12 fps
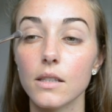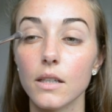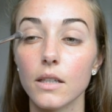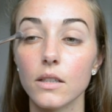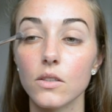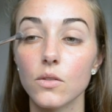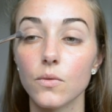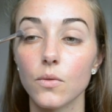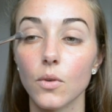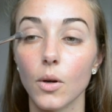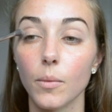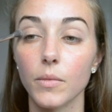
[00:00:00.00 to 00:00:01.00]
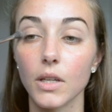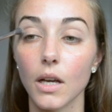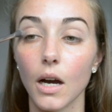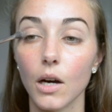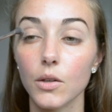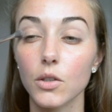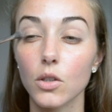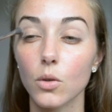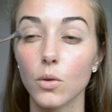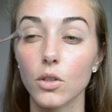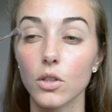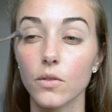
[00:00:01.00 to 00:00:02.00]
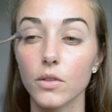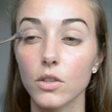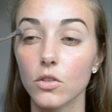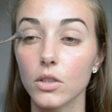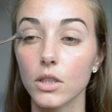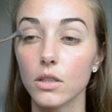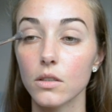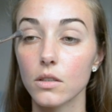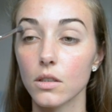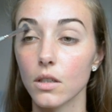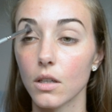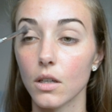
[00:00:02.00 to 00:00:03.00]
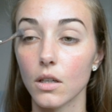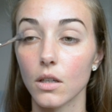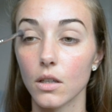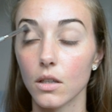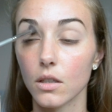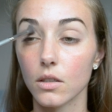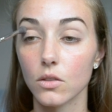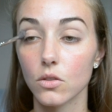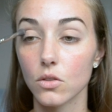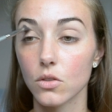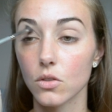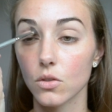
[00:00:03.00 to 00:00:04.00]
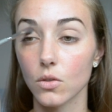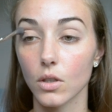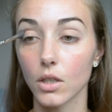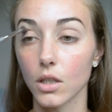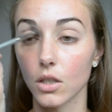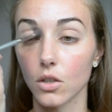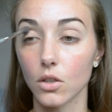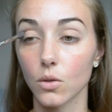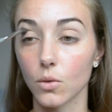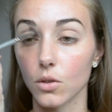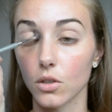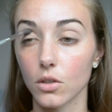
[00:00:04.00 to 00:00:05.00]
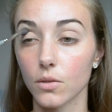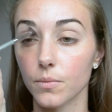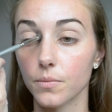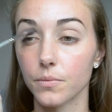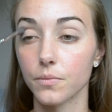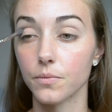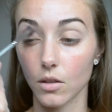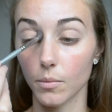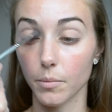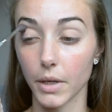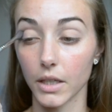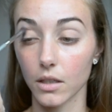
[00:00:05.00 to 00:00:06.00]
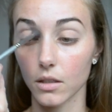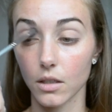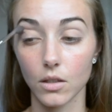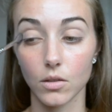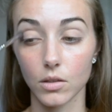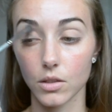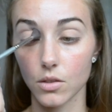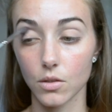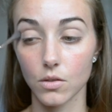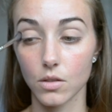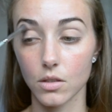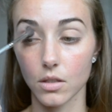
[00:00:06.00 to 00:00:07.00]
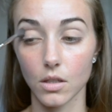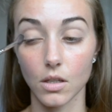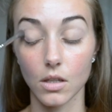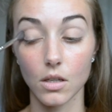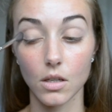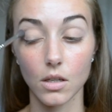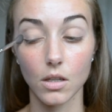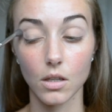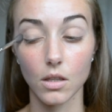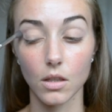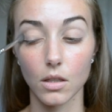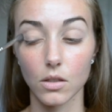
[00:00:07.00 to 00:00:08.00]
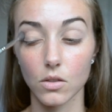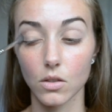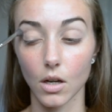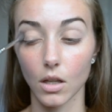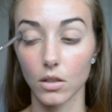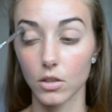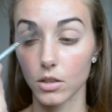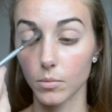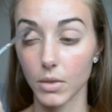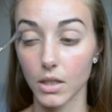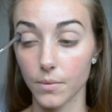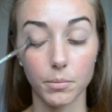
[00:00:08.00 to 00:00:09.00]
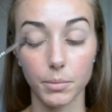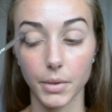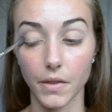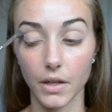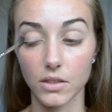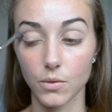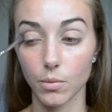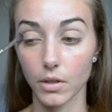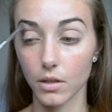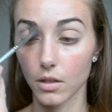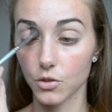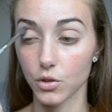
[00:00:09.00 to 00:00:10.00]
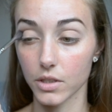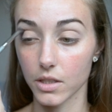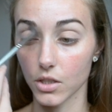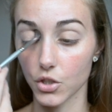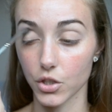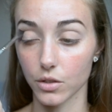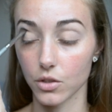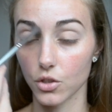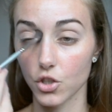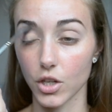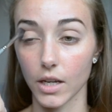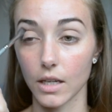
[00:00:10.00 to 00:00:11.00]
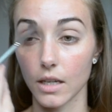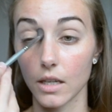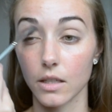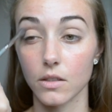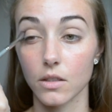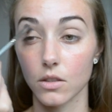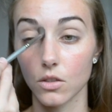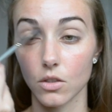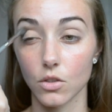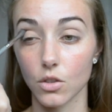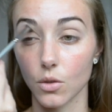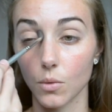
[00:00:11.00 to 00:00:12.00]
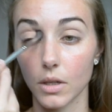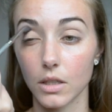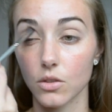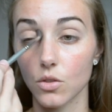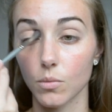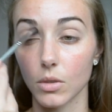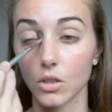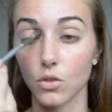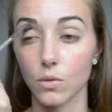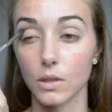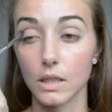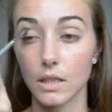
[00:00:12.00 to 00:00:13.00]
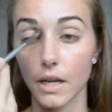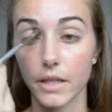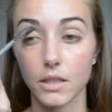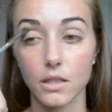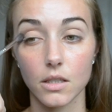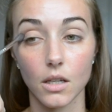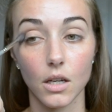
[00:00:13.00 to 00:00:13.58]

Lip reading: this from the outer corner of the crease to the inner corner. You're barely going to see this color in me, but that's what a transition shade is. You don't want it to be too intense.